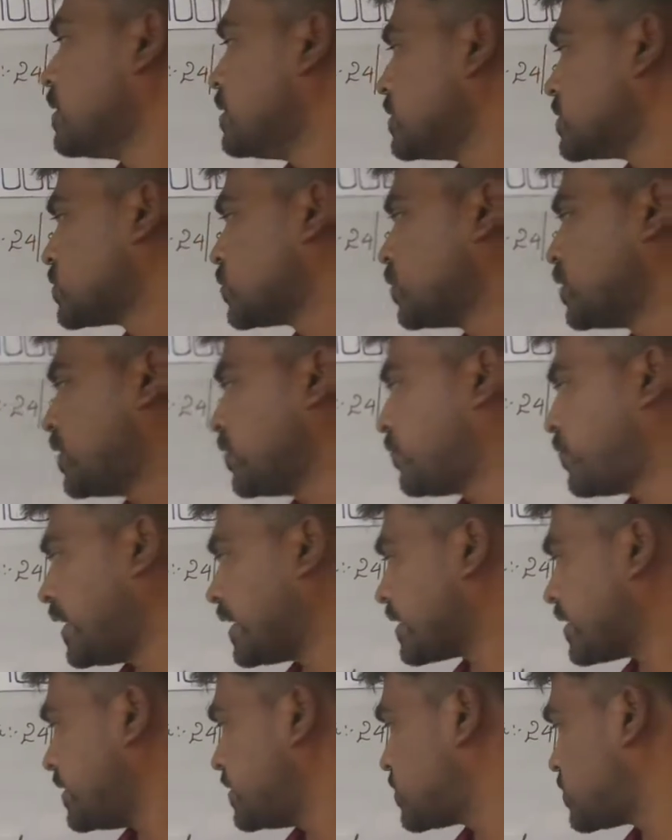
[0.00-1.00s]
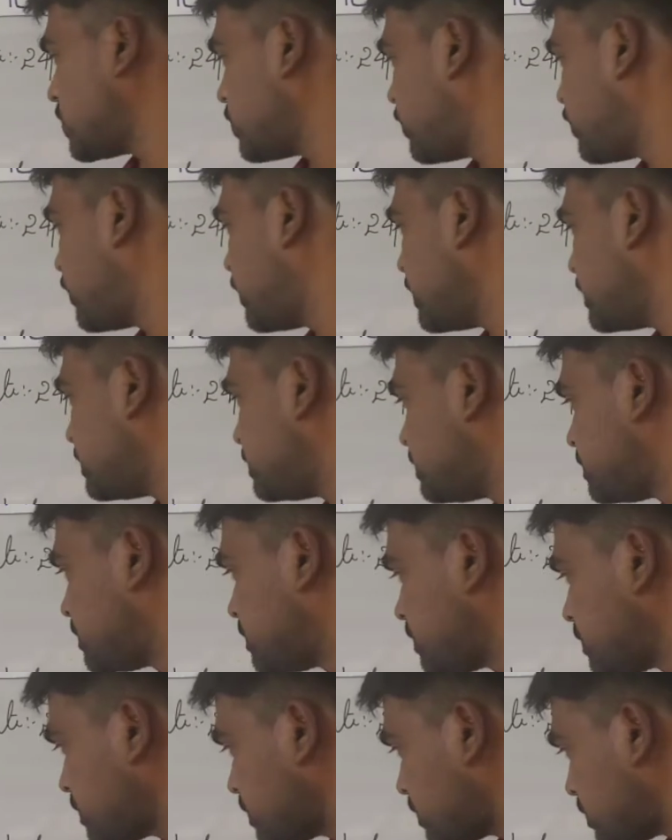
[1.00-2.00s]
So different kinds of
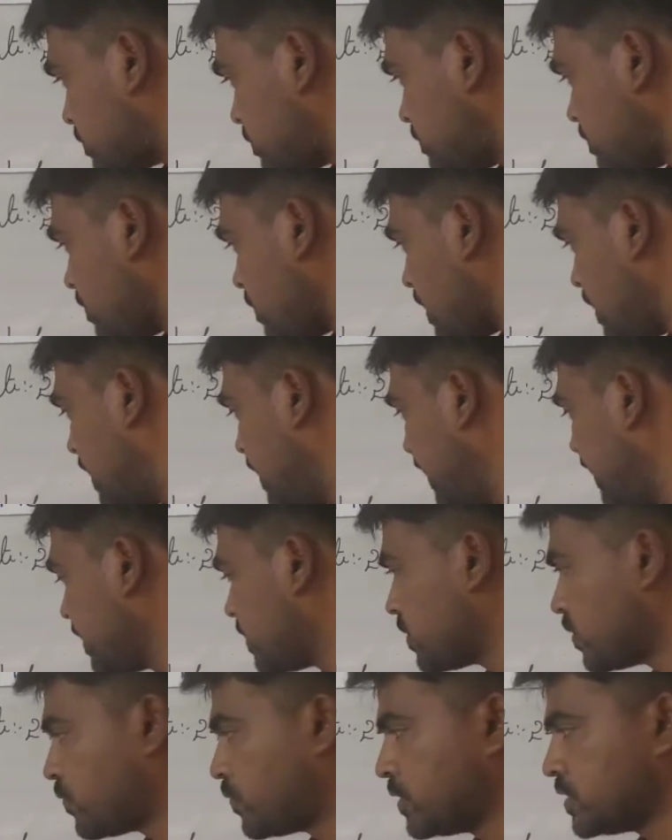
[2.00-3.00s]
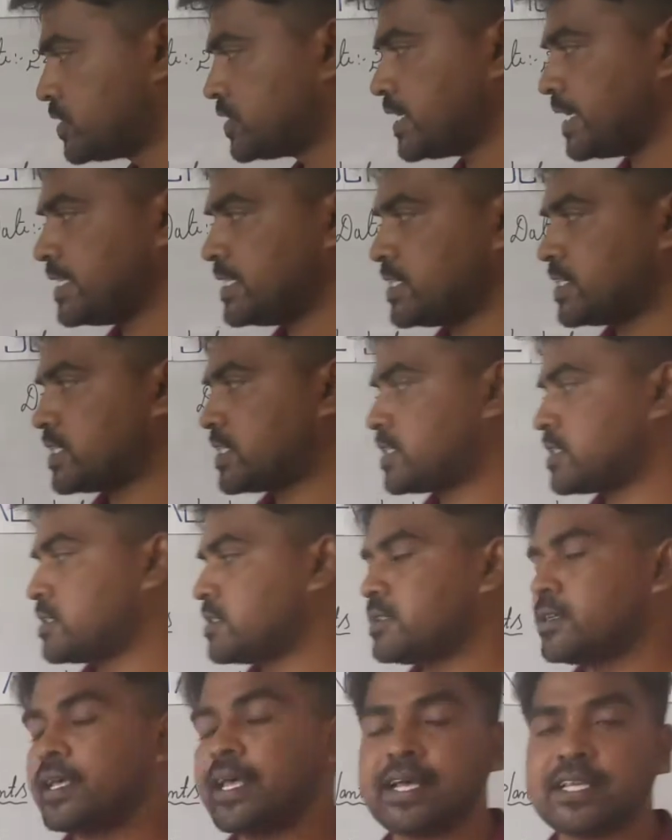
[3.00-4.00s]
linked food chains
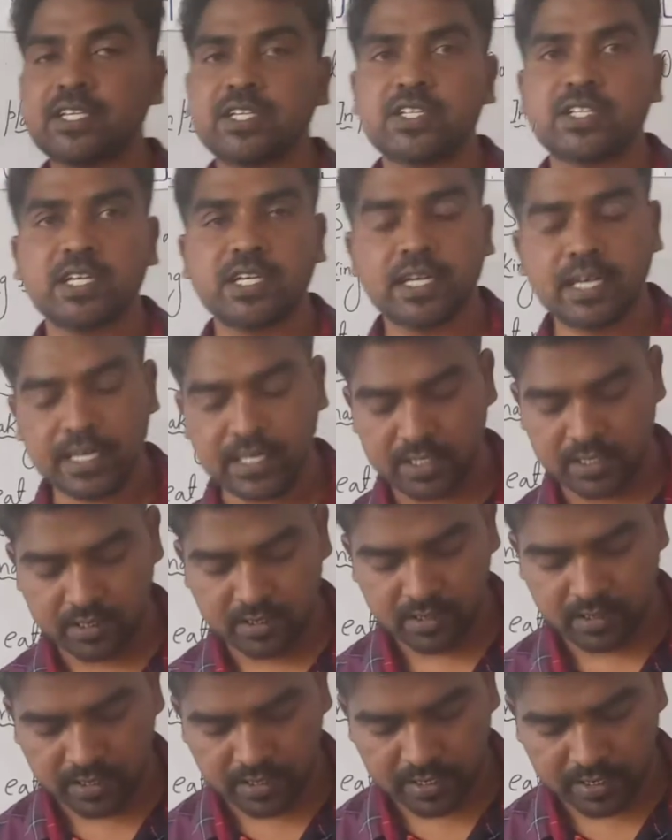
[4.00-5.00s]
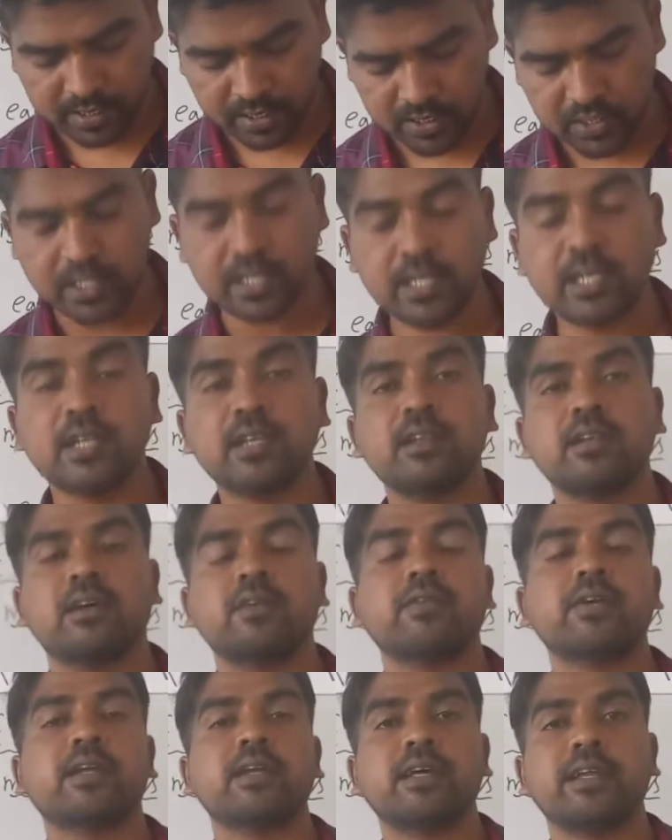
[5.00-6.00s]
exist in
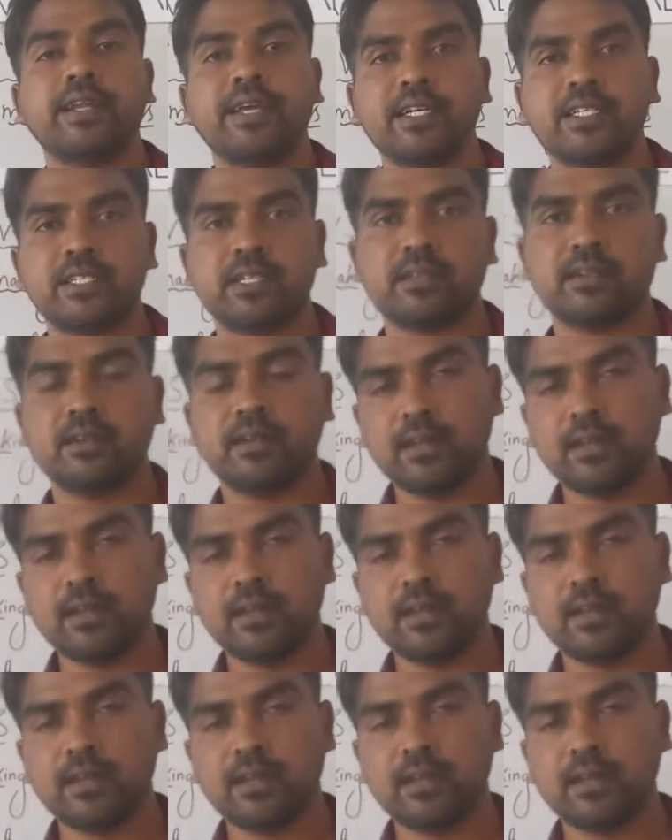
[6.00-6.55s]
our nature.